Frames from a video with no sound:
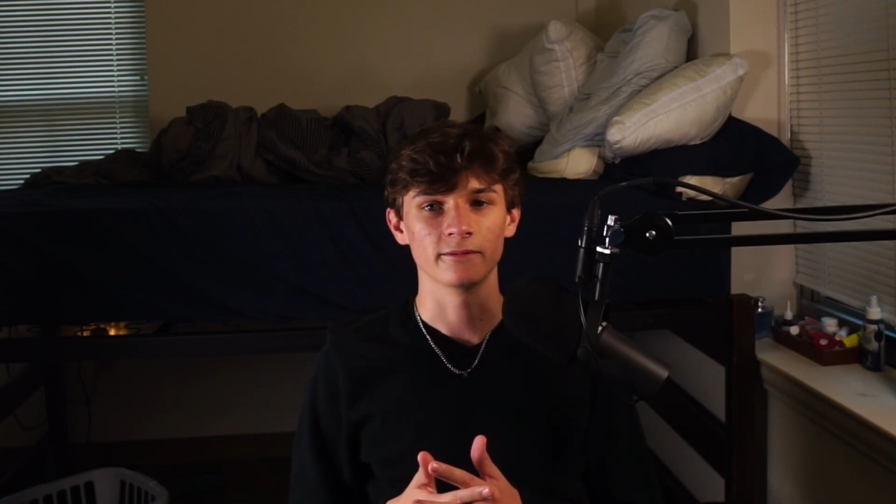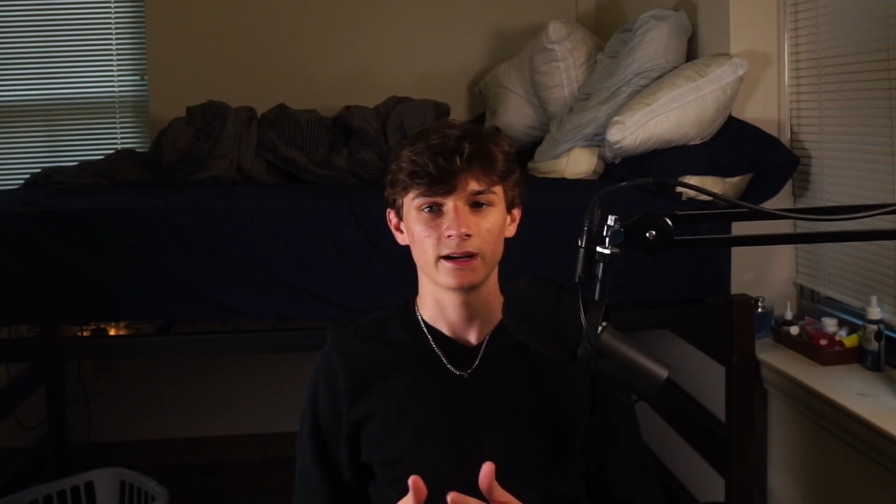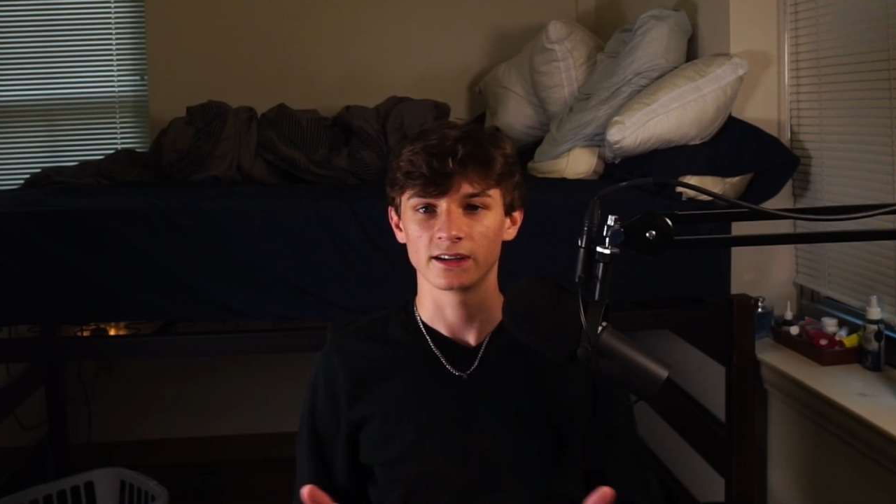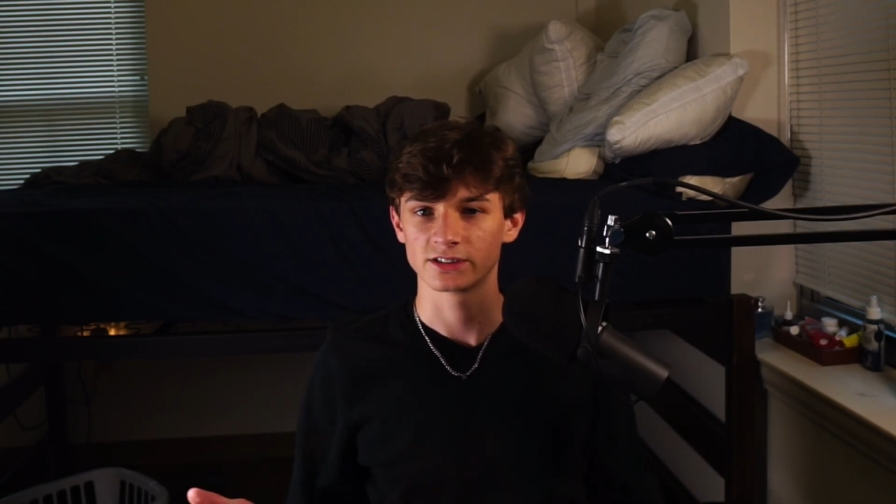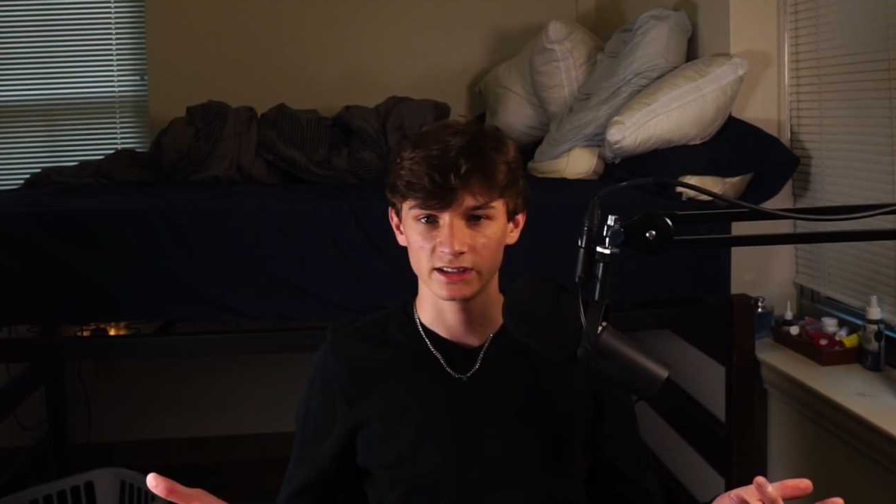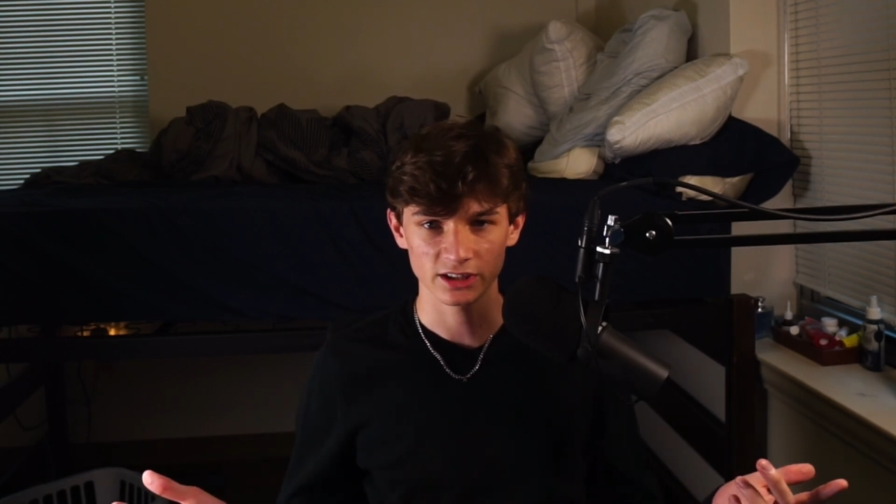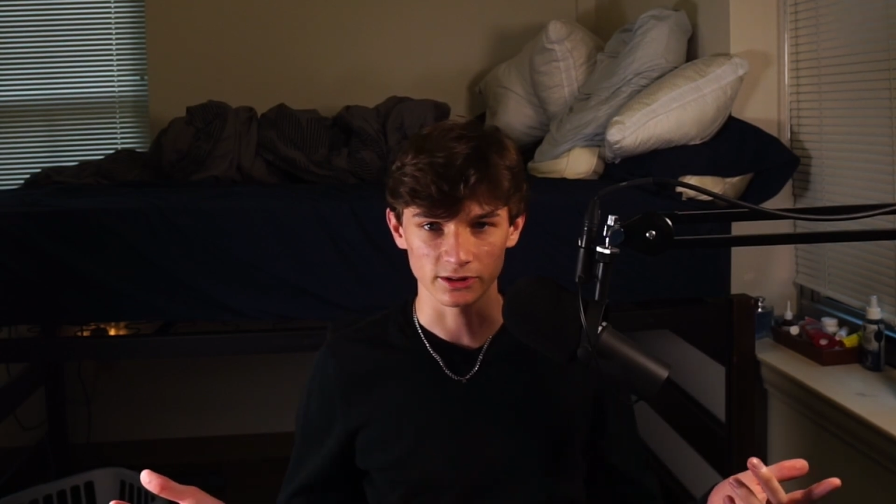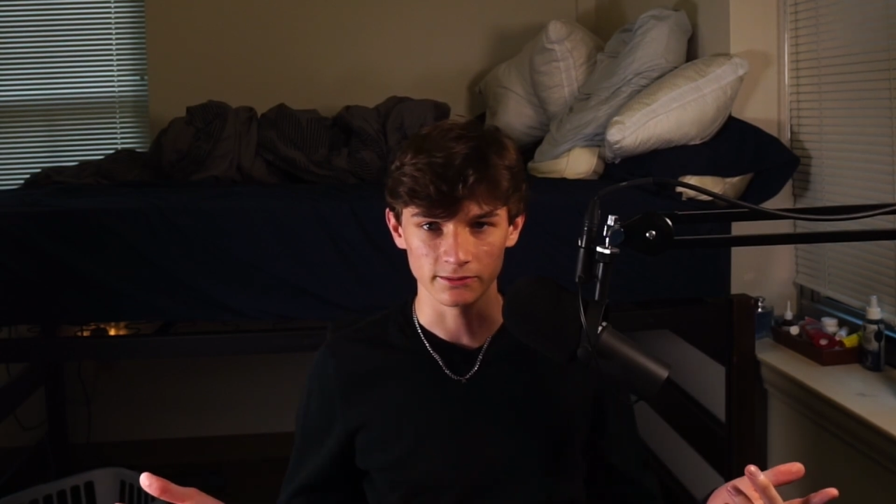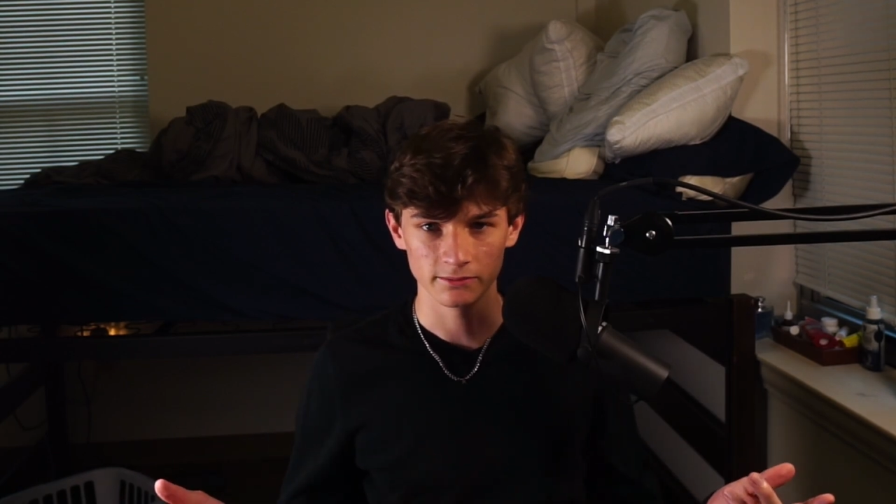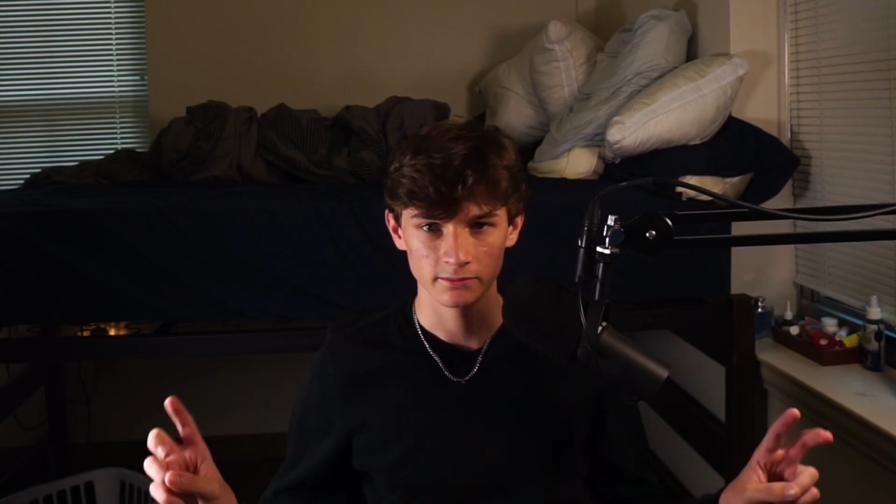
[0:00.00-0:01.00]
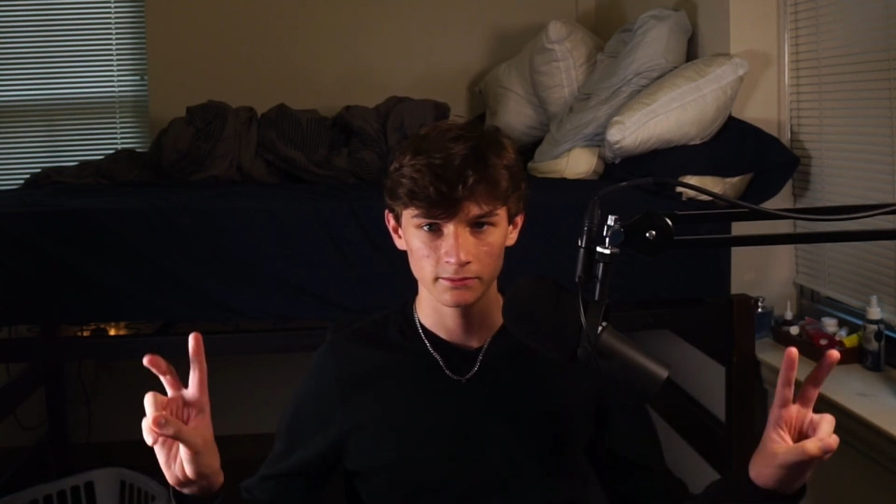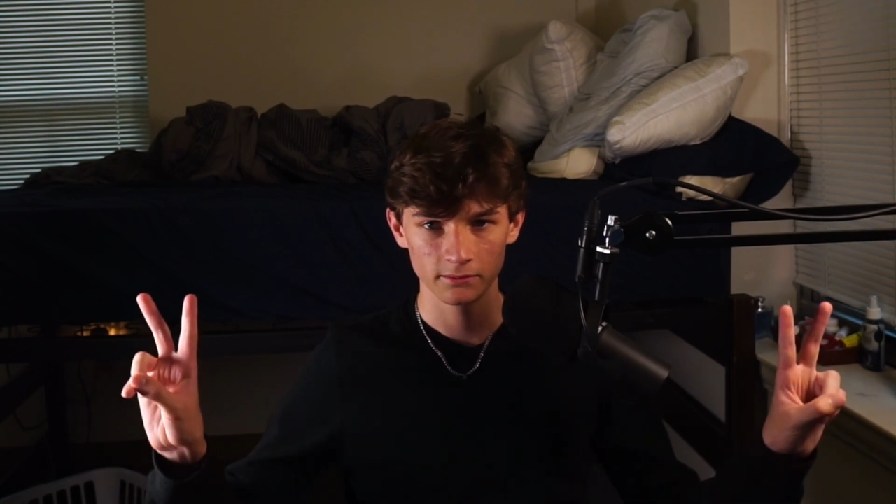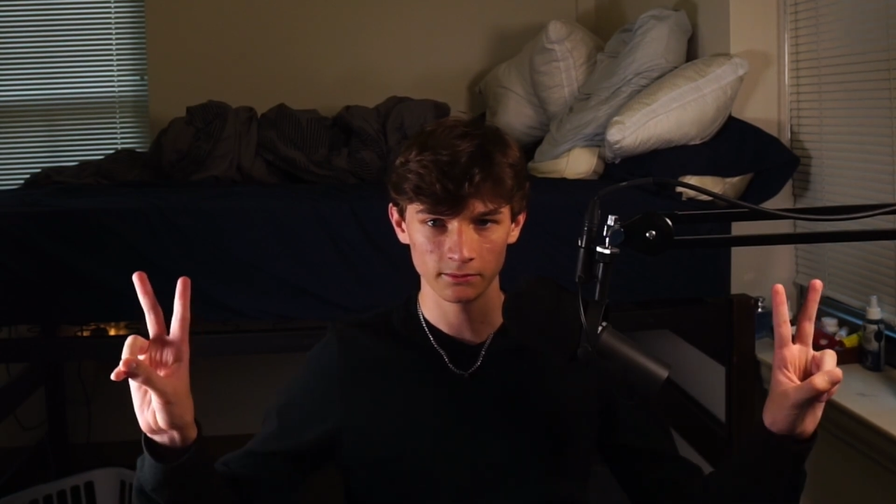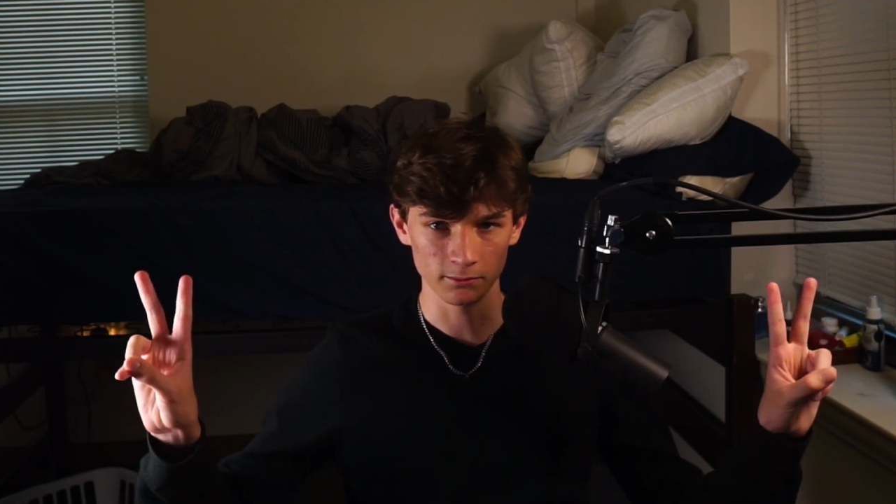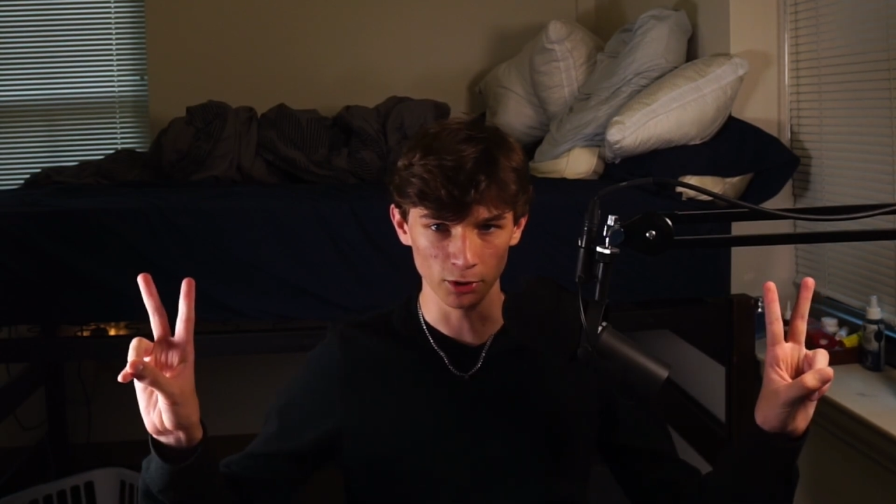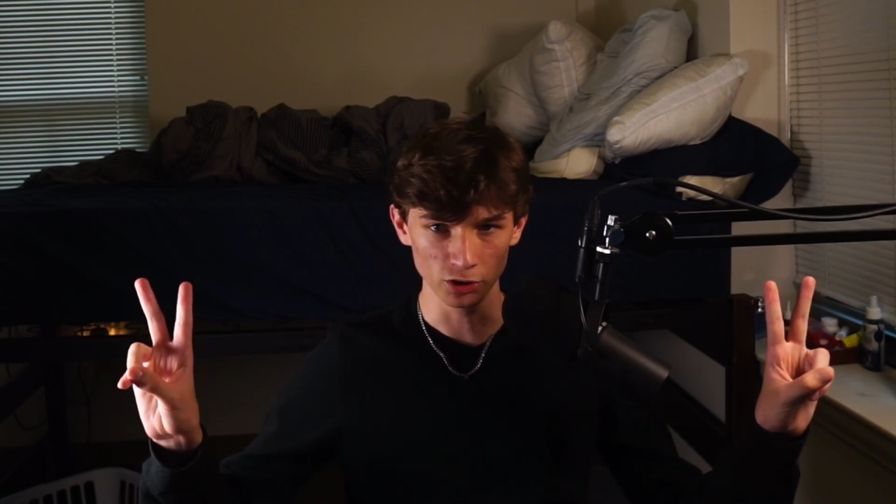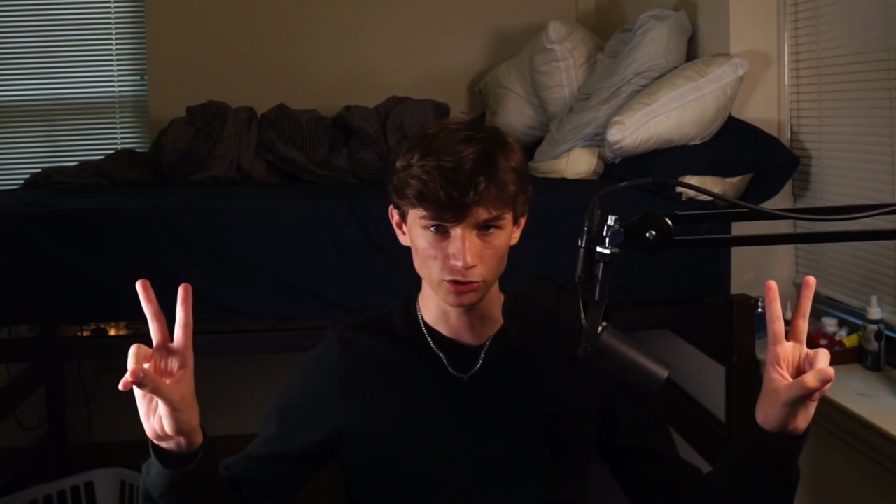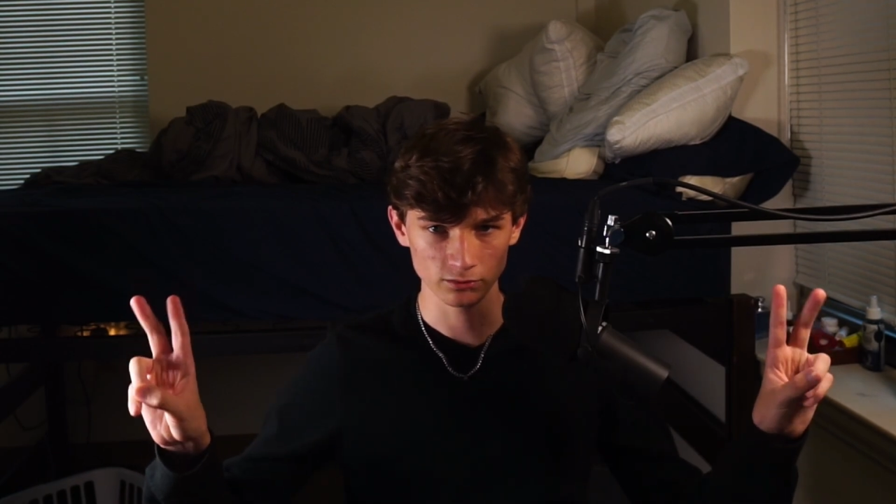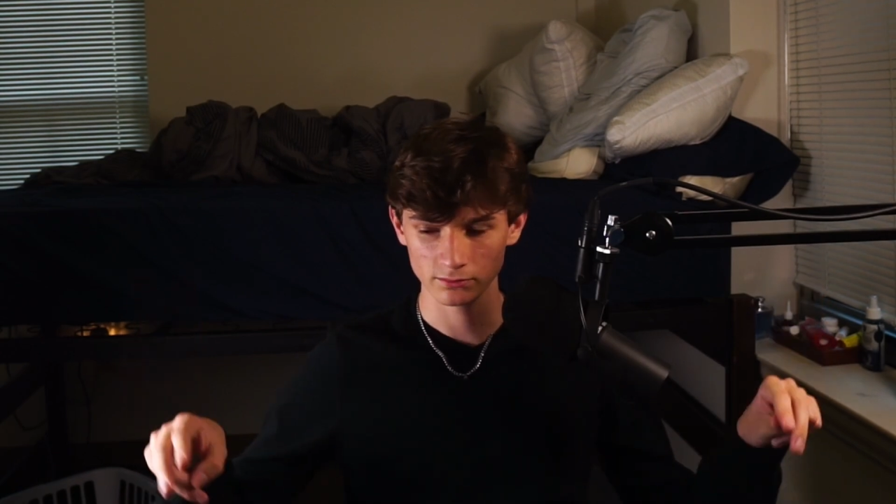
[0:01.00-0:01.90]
And I'll see you in the next one. Peace.